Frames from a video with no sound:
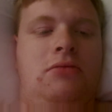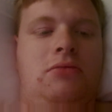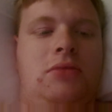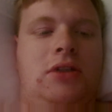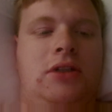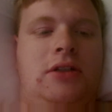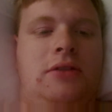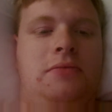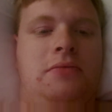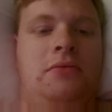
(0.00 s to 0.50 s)

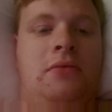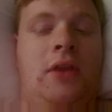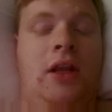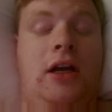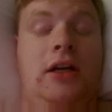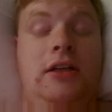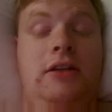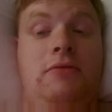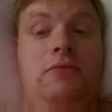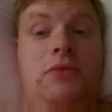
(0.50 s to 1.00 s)
But
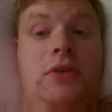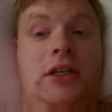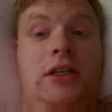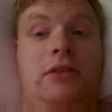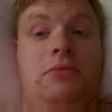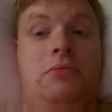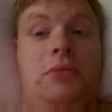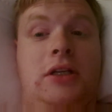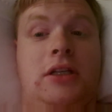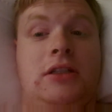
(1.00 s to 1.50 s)
I did
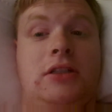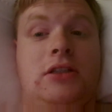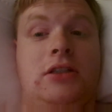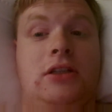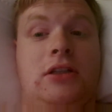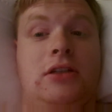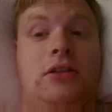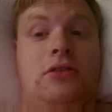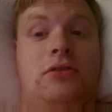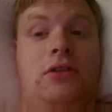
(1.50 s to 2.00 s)
read a bunch
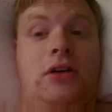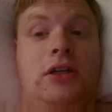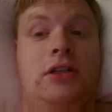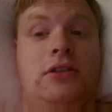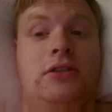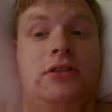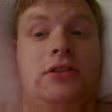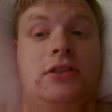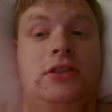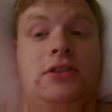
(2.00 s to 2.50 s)
of the
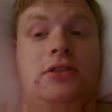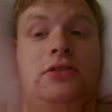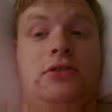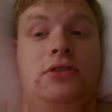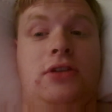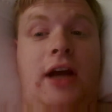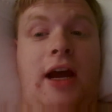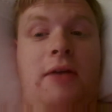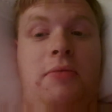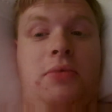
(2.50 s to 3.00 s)
Krytos
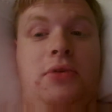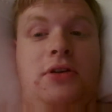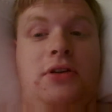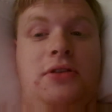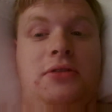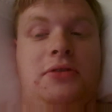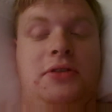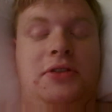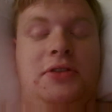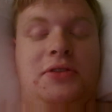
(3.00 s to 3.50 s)
trap,
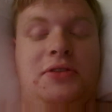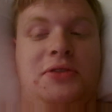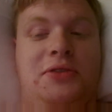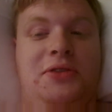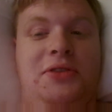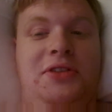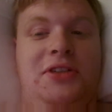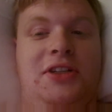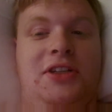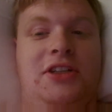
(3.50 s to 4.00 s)
which is
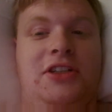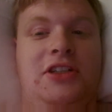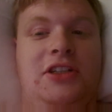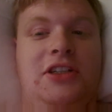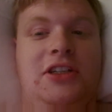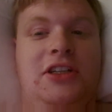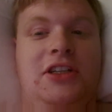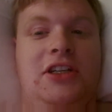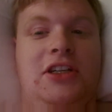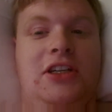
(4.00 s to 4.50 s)
good.
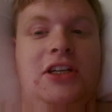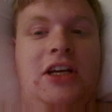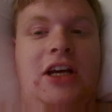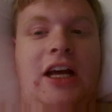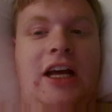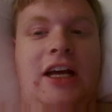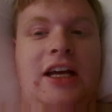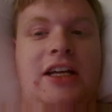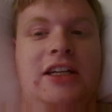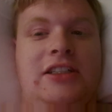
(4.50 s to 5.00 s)

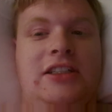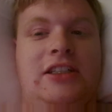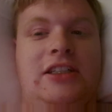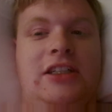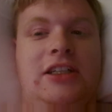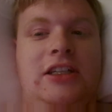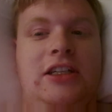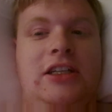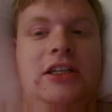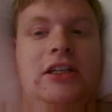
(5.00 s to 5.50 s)
And
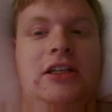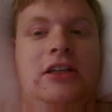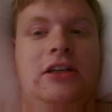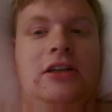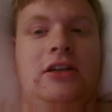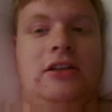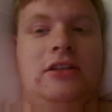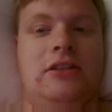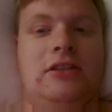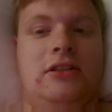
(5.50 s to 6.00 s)

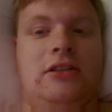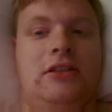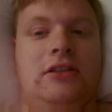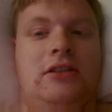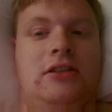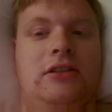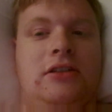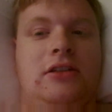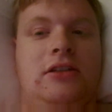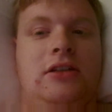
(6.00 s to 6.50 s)
on
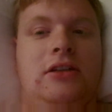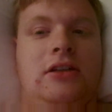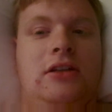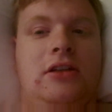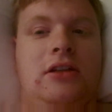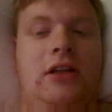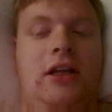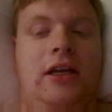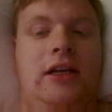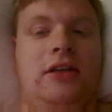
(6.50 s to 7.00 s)
the
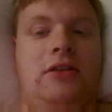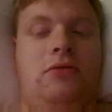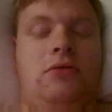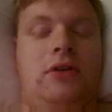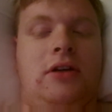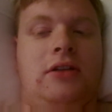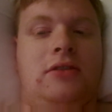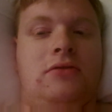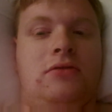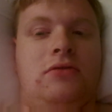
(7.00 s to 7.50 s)
leg
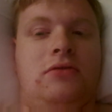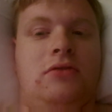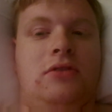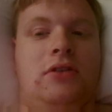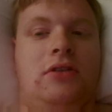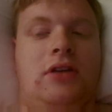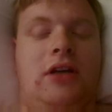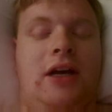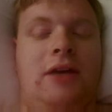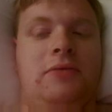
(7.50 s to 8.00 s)
when we
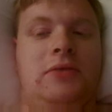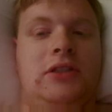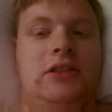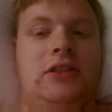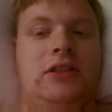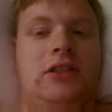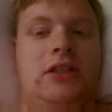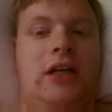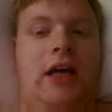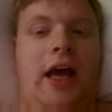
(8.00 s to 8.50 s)
were
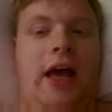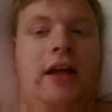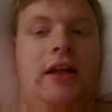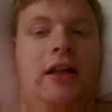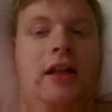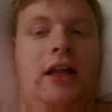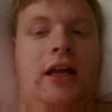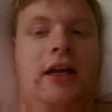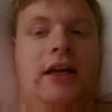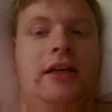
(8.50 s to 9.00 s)
coming to
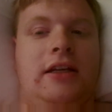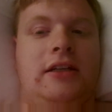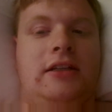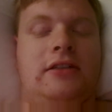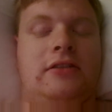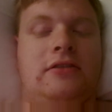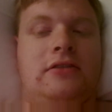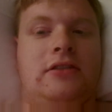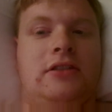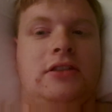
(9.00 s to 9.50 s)
Adelaide,
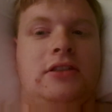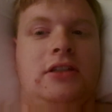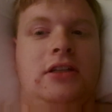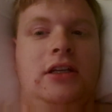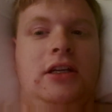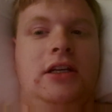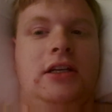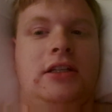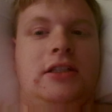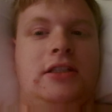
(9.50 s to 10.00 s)
it was
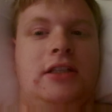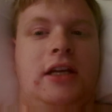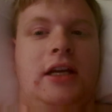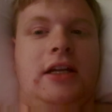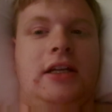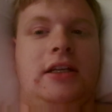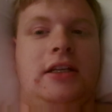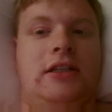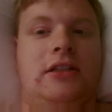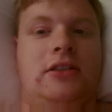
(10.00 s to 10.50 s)

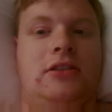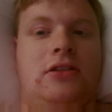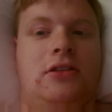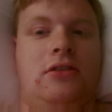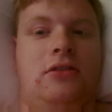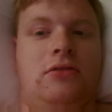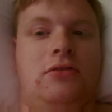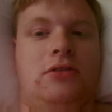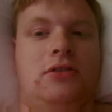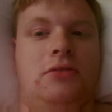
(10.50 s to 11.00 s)
sunnier,
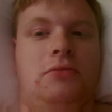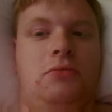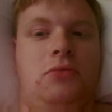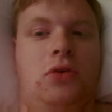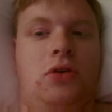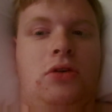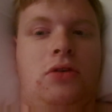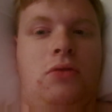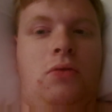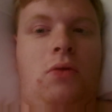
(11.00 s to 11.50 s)
so I was
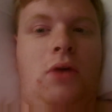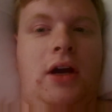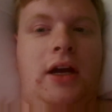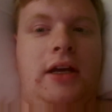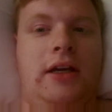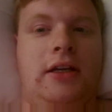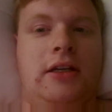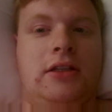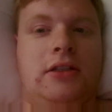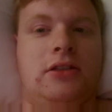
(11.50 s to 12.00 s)
more
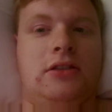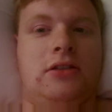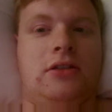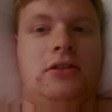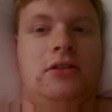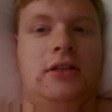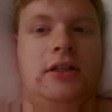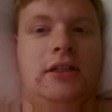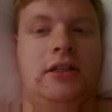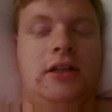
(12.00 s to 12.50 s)
awake, and
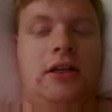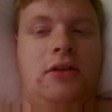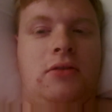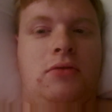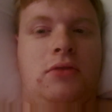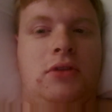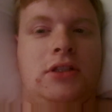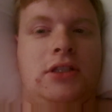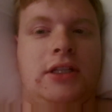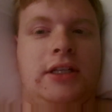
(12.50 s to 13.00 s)
so I ended up
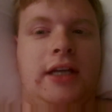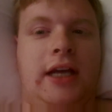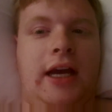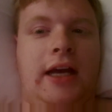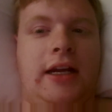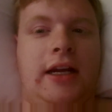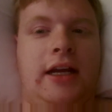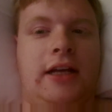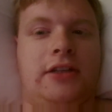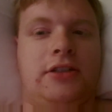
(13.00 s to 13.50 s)
watching
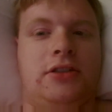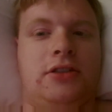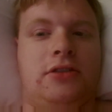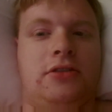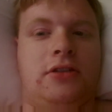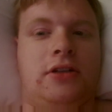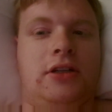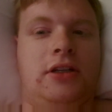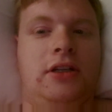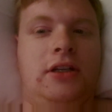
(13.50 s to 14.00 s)
Ad
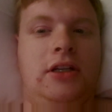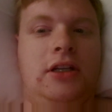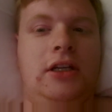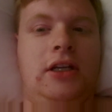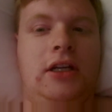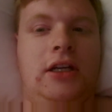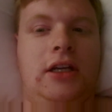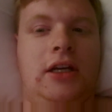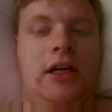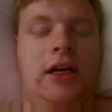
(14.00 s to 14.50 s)
Astra
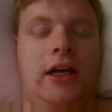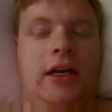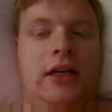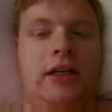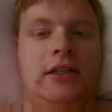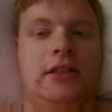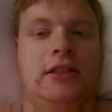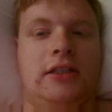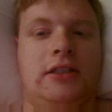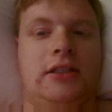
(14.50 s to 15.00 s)

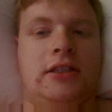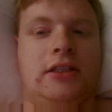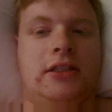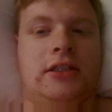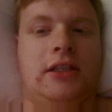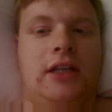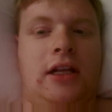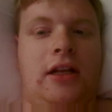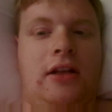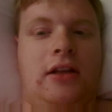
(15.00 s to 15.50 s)
and
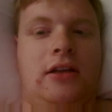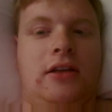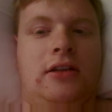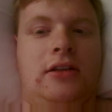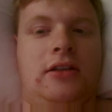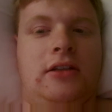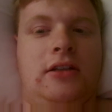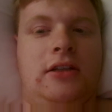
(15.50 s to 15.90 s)
Interstellar.